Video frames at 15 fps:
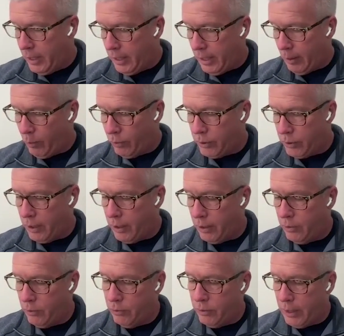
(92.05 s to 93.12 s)
And I will
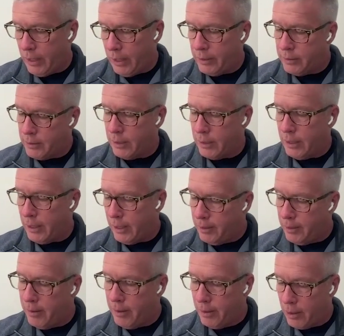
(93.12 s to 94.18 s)
tell you
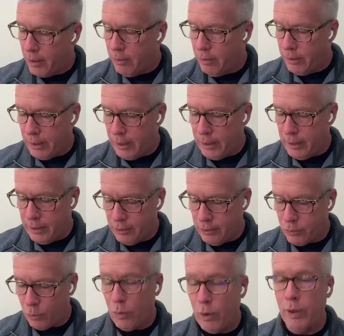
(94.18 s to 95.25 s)
that
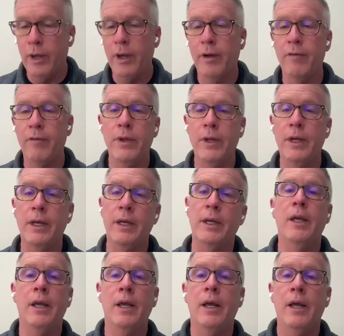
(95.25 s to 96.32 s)
Glenn is one of
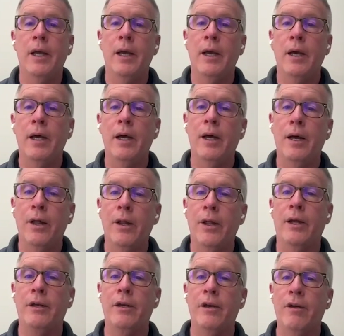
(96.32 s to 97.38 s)
the
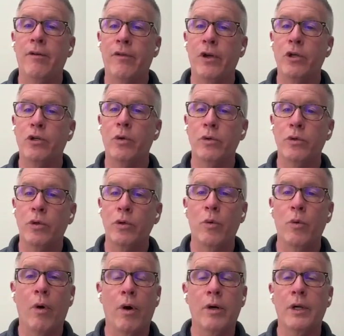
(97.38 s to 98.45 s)
elected
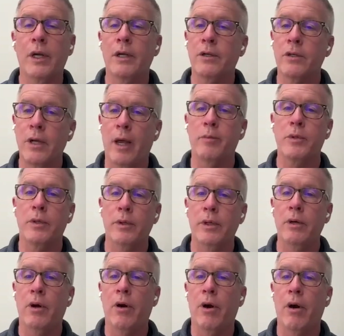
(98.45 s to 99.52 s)
officials who worked
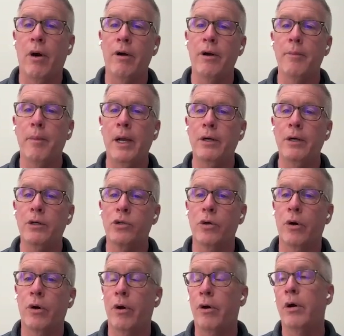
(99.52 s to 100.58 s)
exceptionally hard to
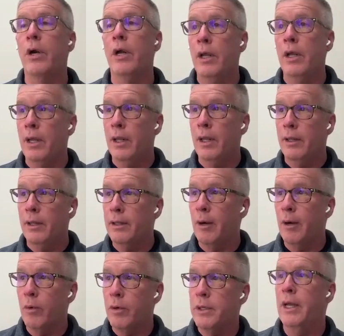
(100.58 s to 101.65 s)
make sure
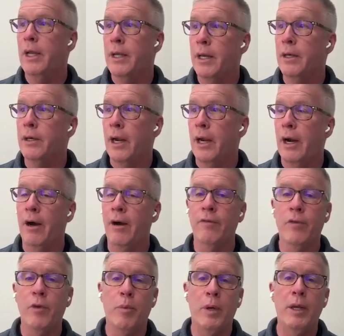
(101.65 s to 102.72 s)
that they were taking
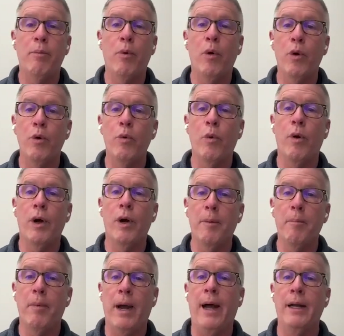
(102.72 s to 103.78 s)
care of the people who
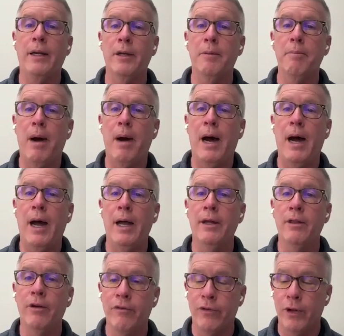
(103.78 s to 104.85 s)
were impacted
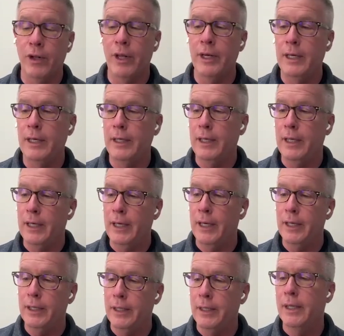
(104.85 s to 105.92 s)
by the
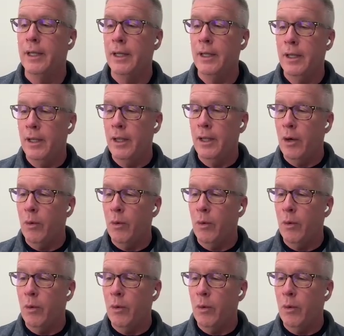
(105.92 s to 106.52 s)
flooding in